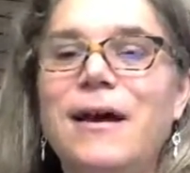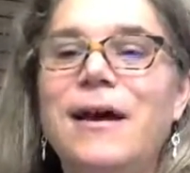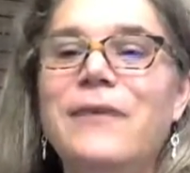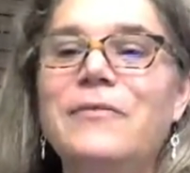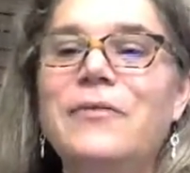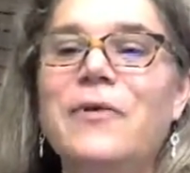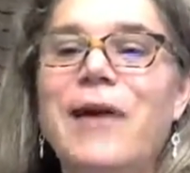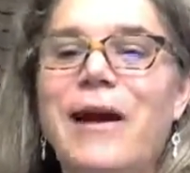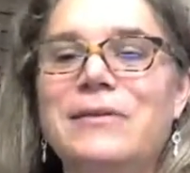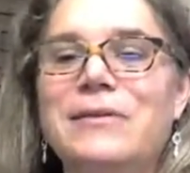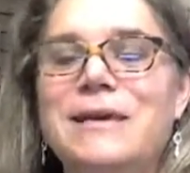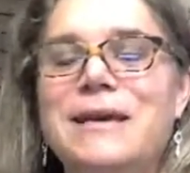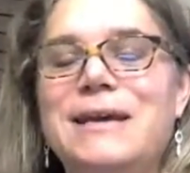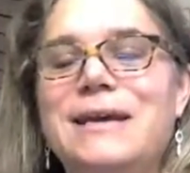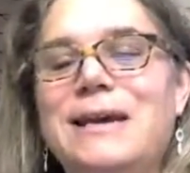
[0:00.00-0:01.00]
of
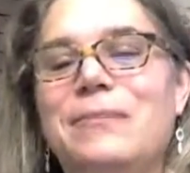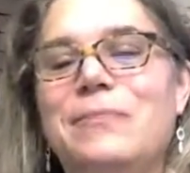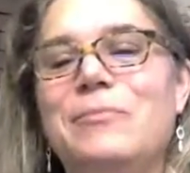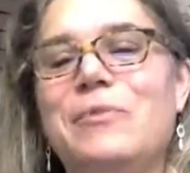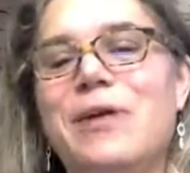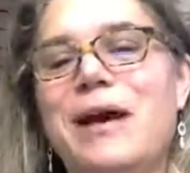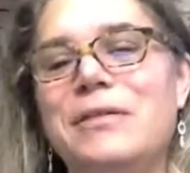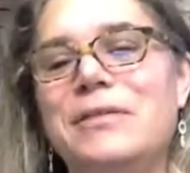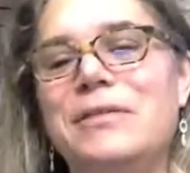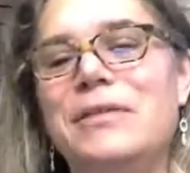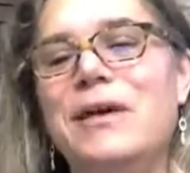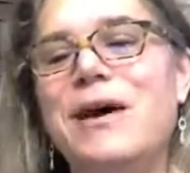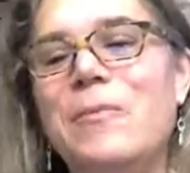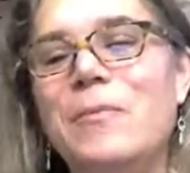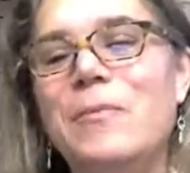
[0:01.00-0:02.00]
grounding and breath
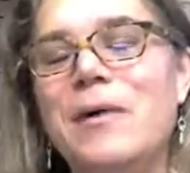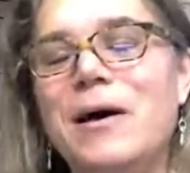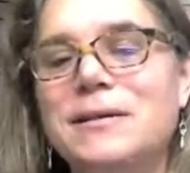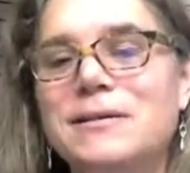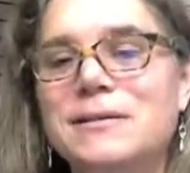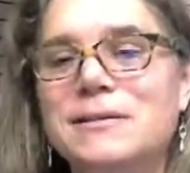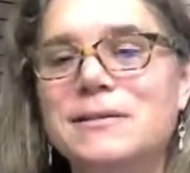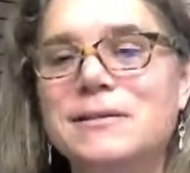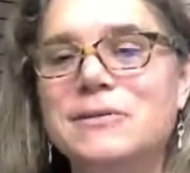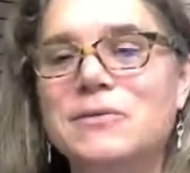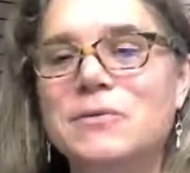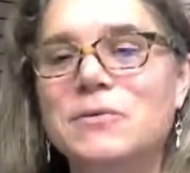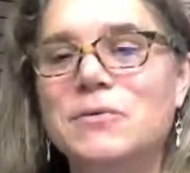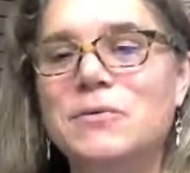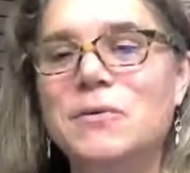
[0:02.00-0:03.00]
help us
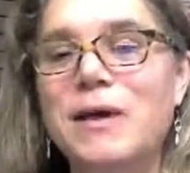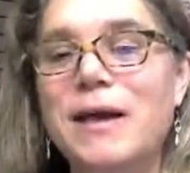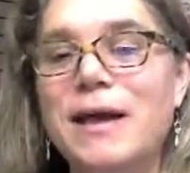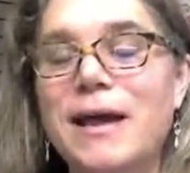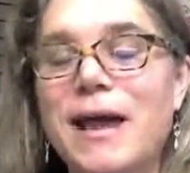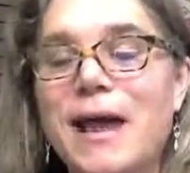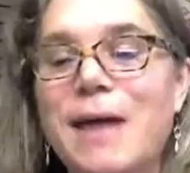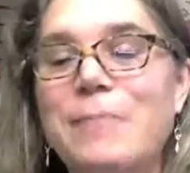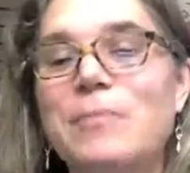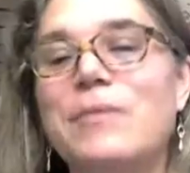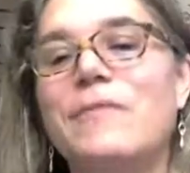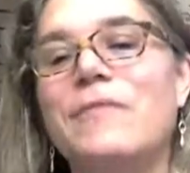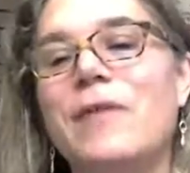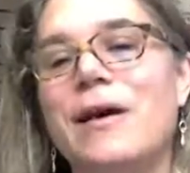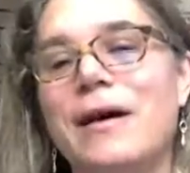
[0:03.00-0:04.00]
to
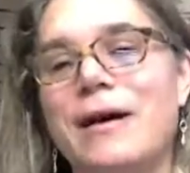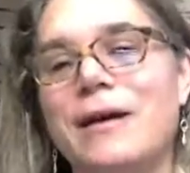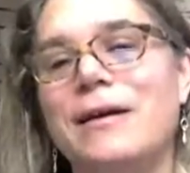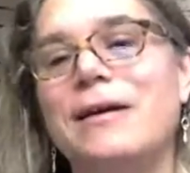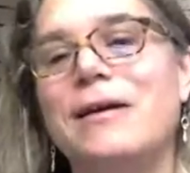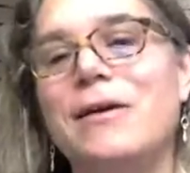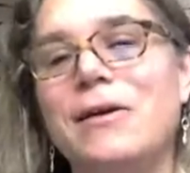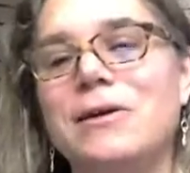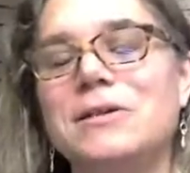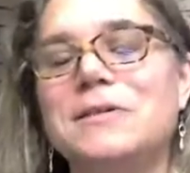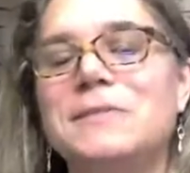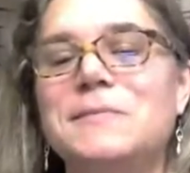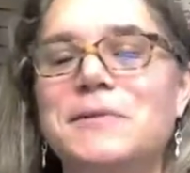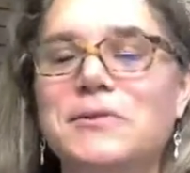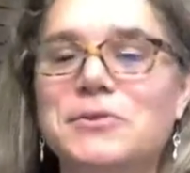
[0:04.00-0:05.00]
amplify our
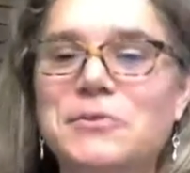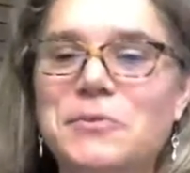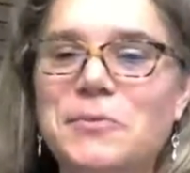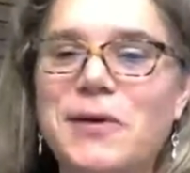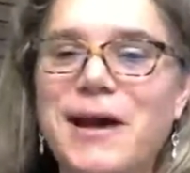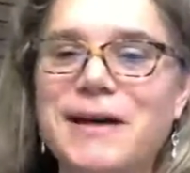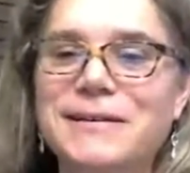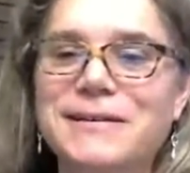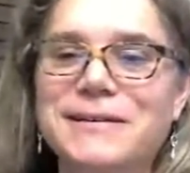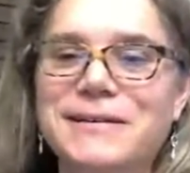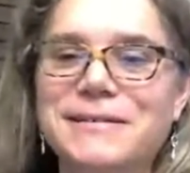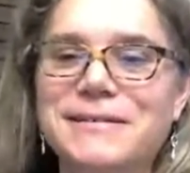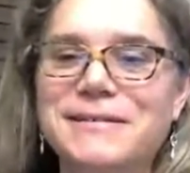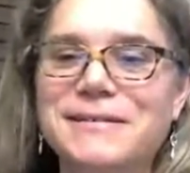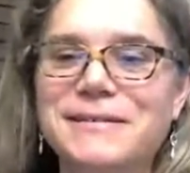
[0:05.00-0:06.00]
spiritual
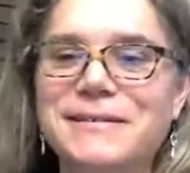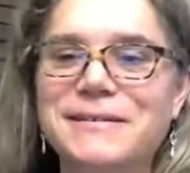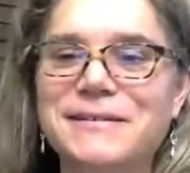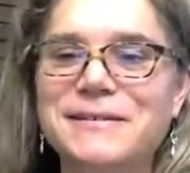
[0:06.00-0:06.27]
practice.